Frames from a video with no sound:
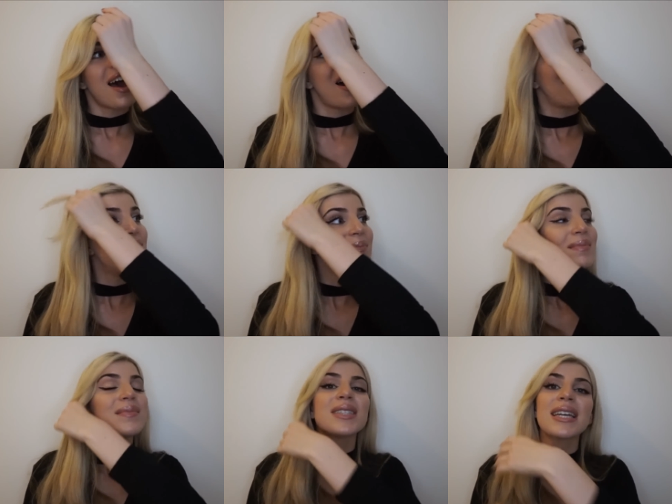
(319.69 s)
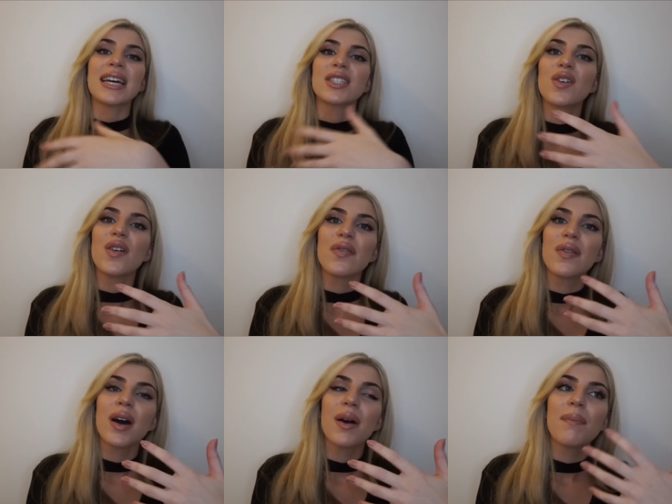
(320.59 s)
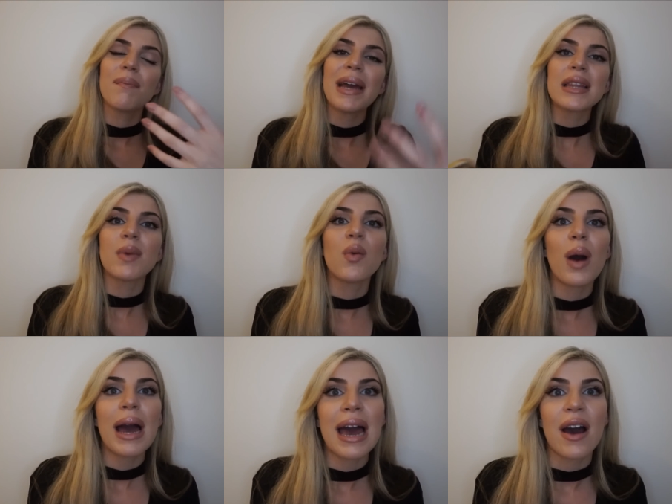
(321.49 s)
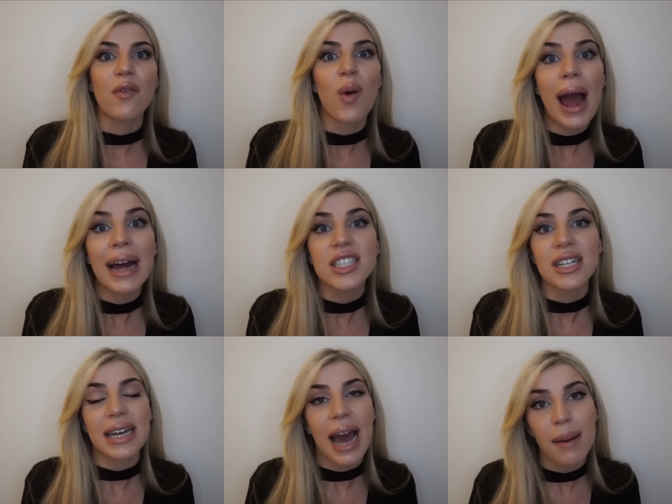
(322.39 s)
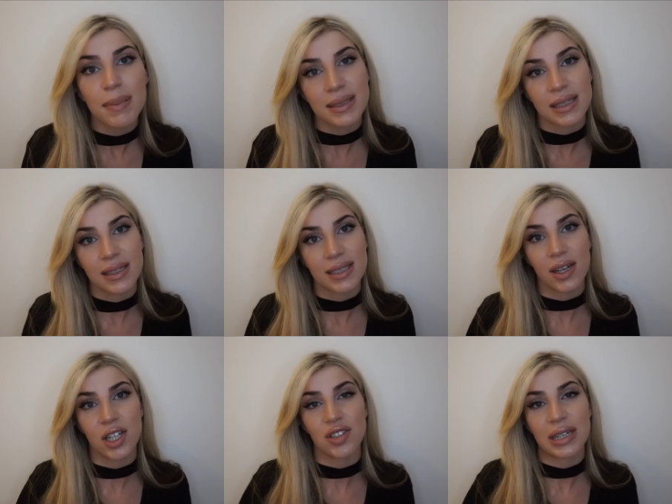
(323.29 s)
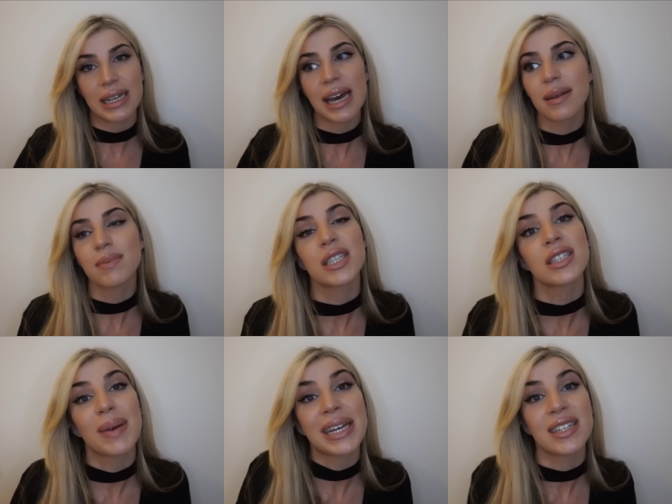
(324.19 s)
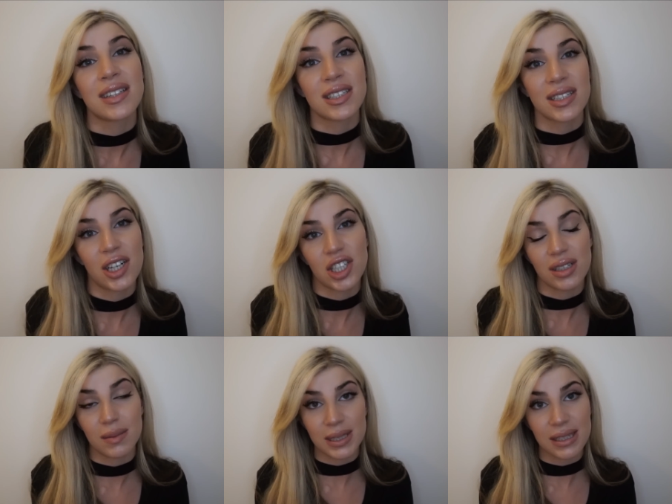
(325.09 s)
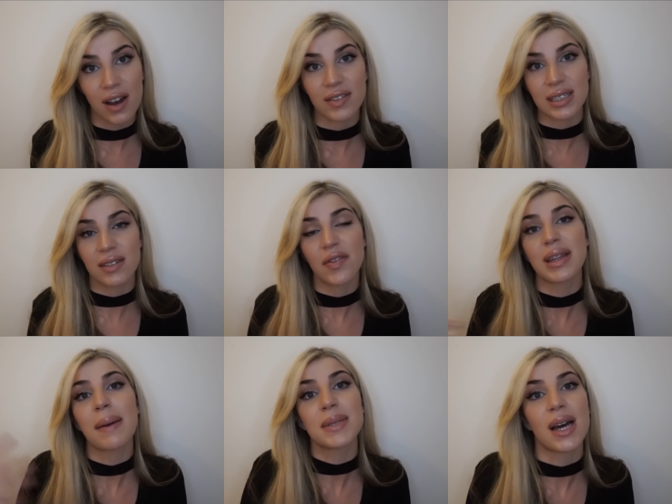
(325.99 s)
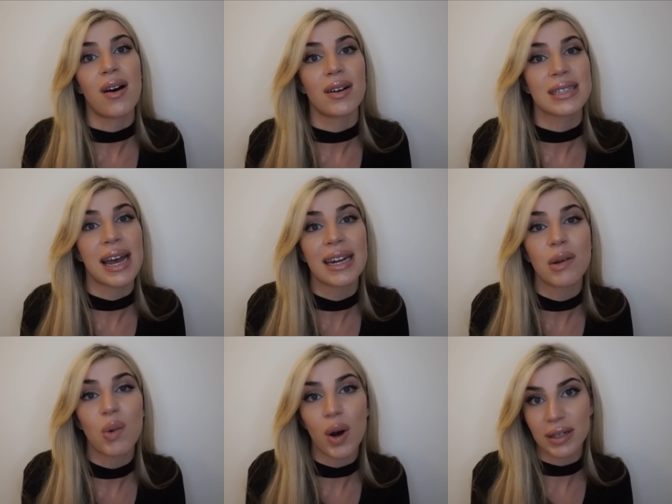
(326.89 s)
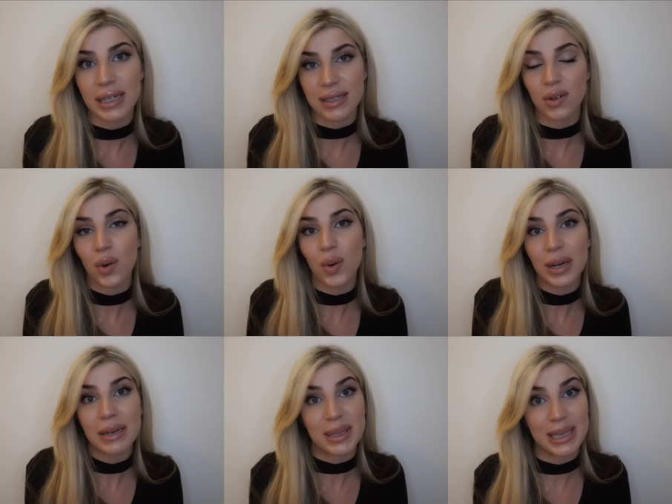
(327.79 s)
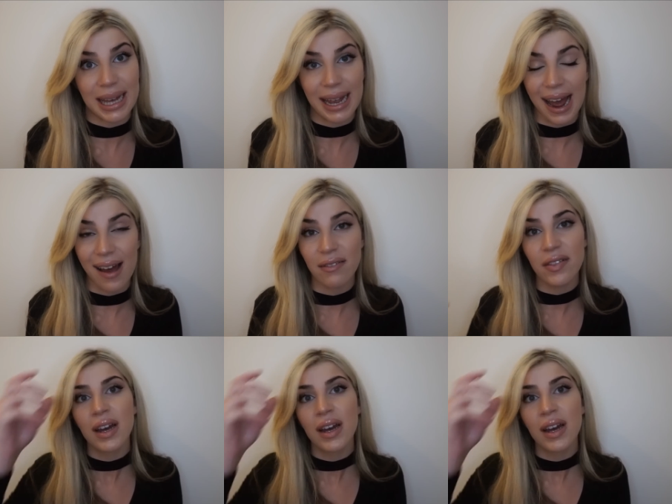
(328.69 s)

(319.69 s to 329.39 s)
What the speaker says: So yeah, sort of make them aware of what actually happens in the surgery, get them to speak to the surgeon themselves and for them to ask any worries or queries they have.